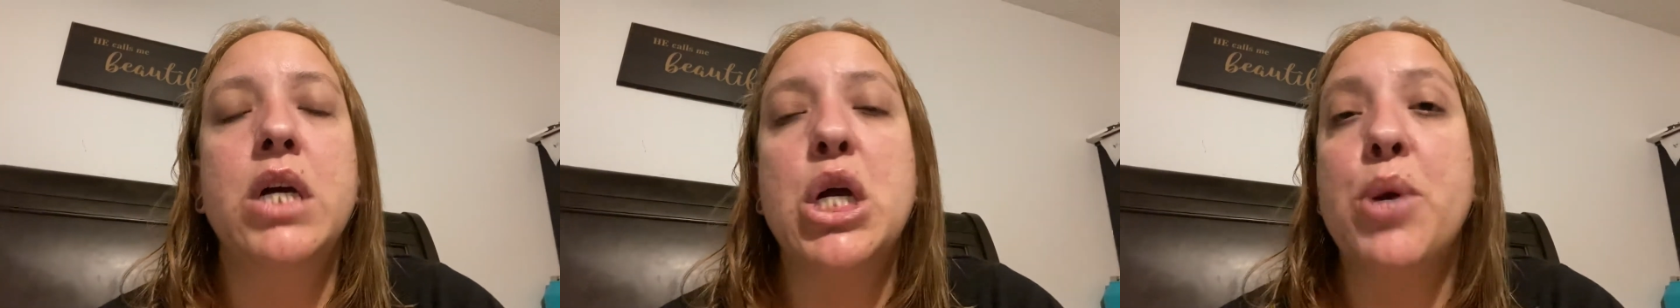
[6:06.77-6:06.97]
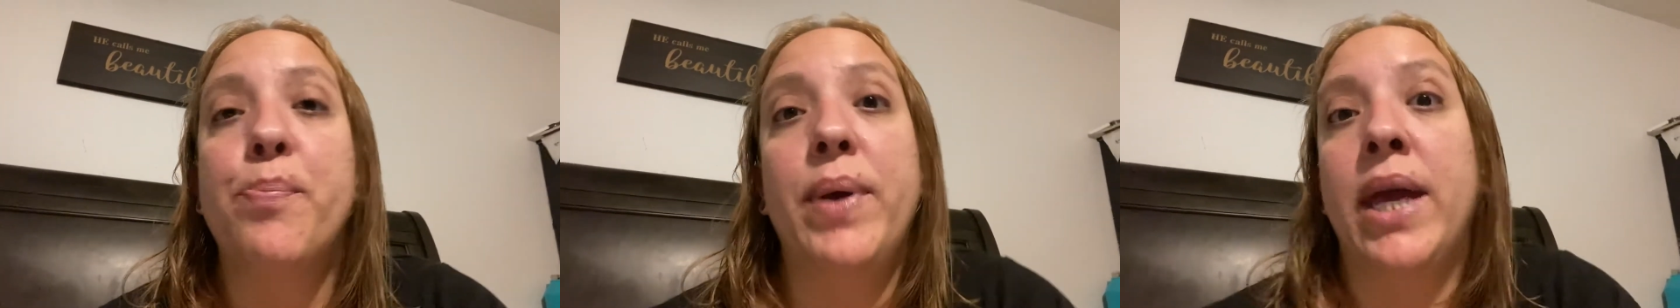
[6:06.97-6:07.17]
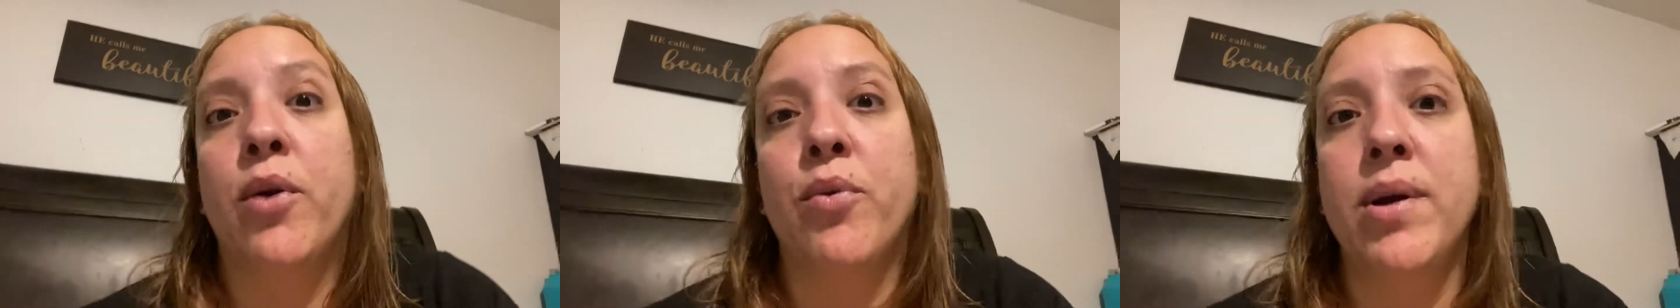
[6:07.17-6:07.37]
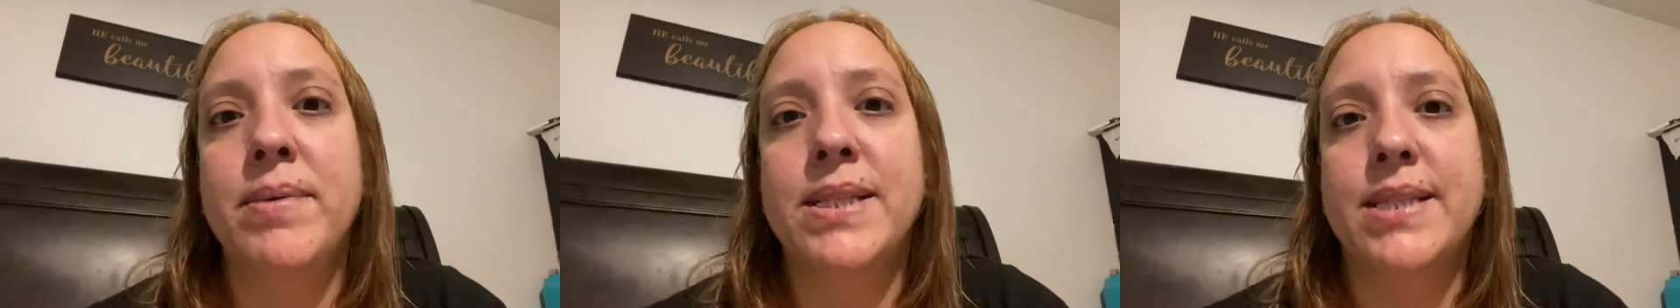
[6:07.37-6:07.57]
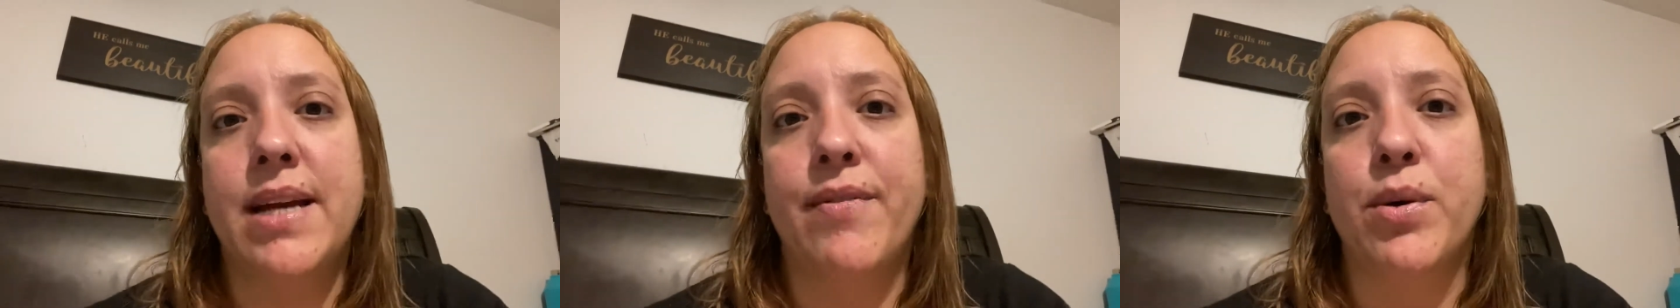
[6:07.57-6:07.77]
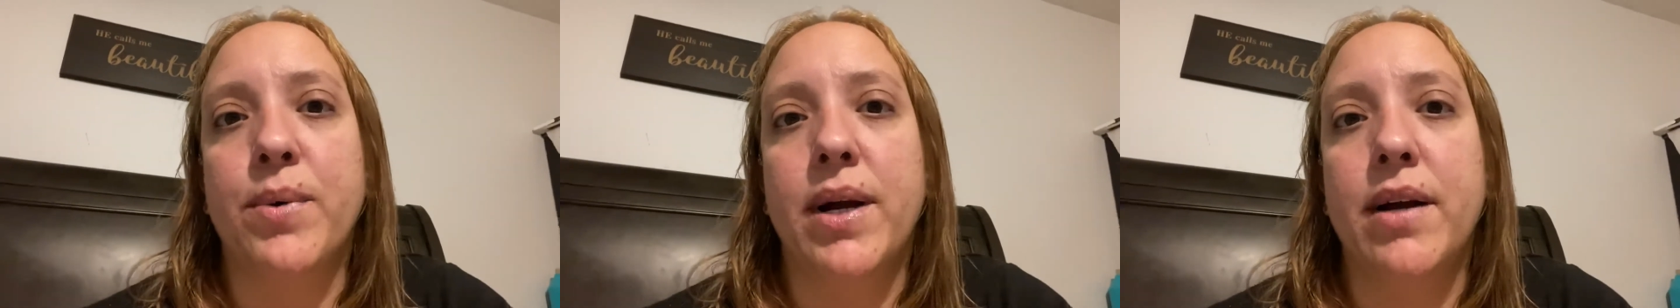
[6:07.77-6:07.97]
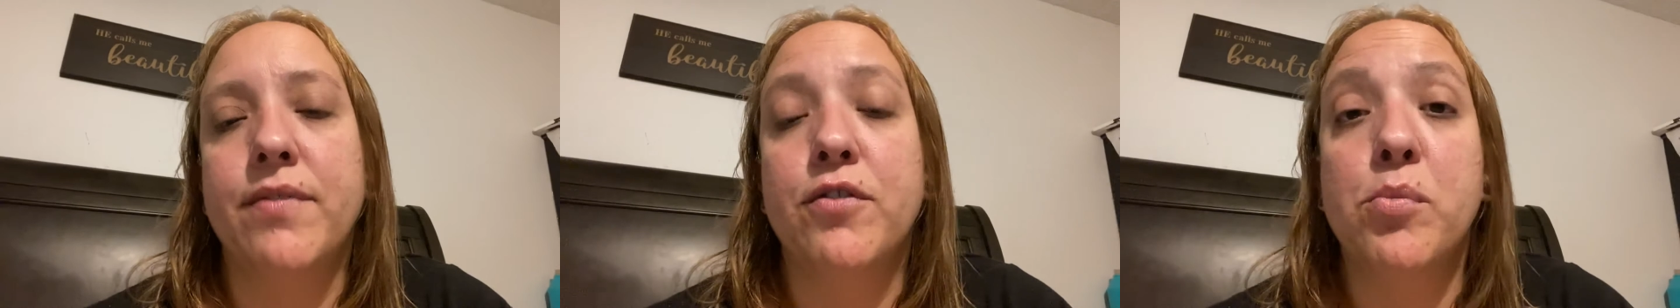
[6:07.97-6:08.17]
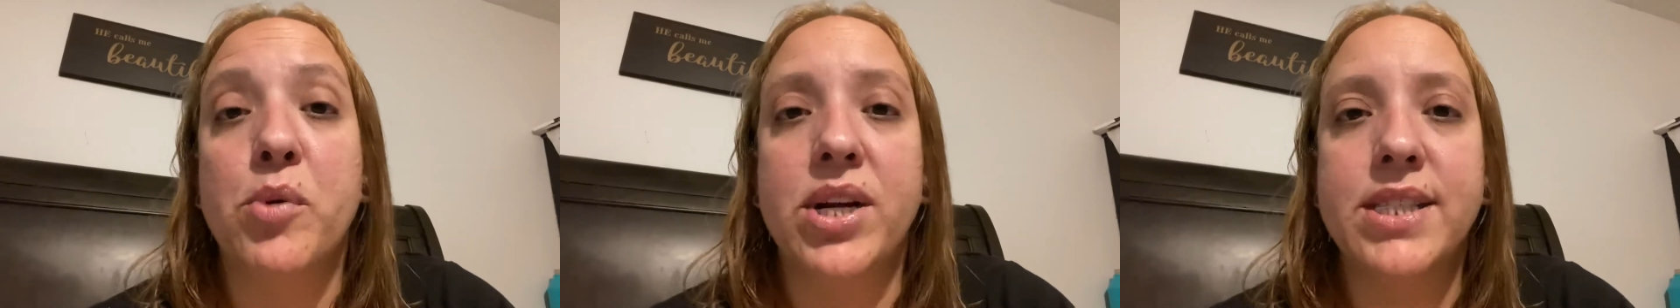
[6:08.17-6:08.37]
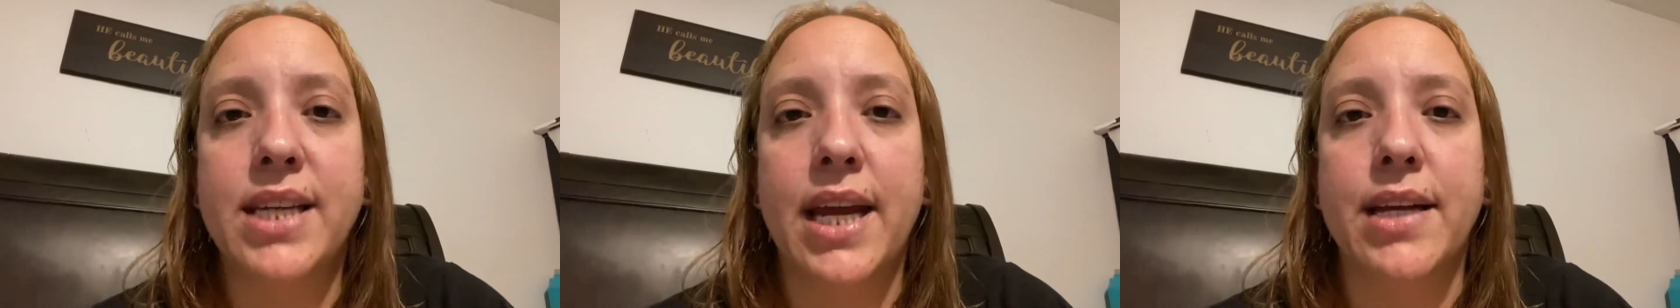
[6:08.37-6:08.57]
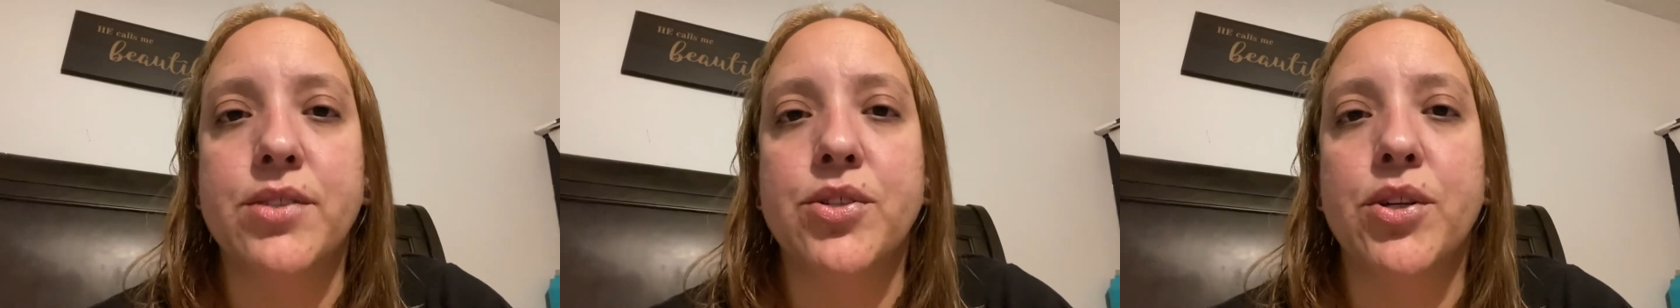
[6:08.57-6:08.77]
pink ribbons everywhere for breast
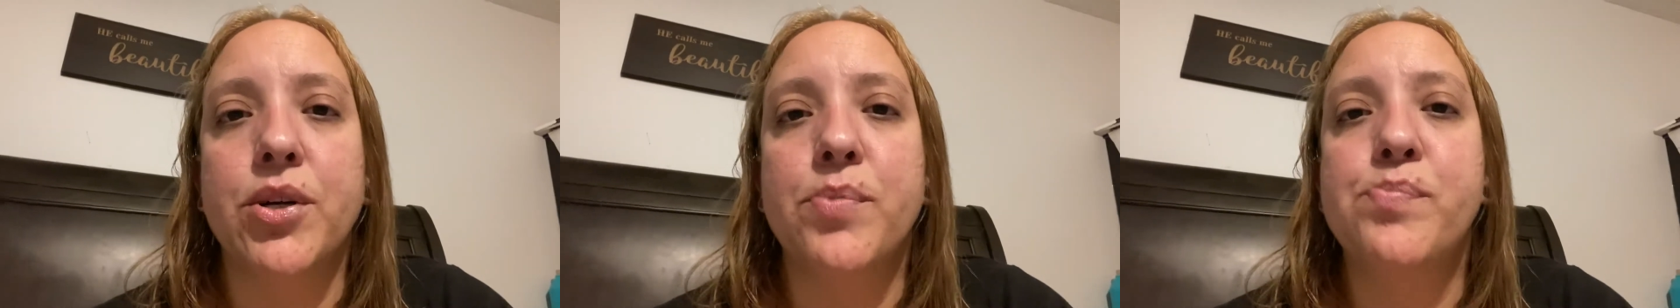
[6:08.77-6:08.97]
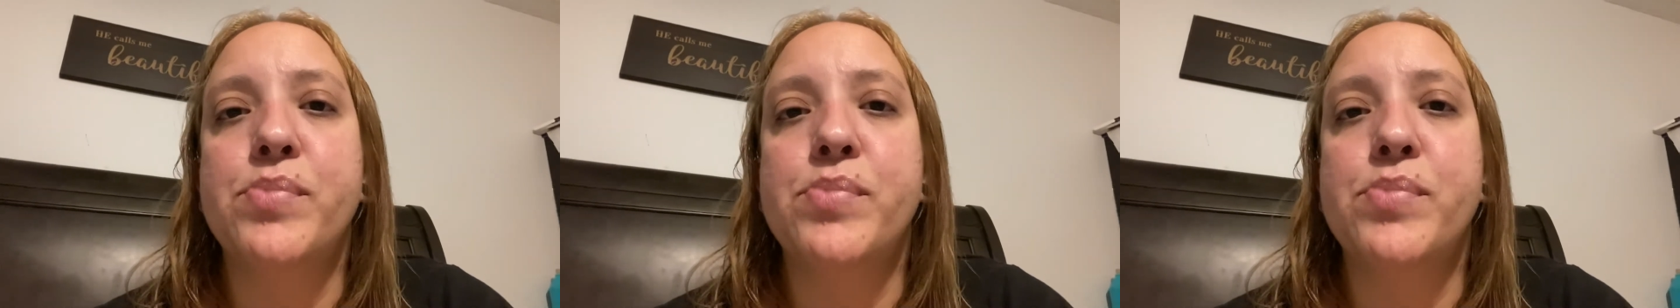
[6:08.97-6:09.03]
cancer,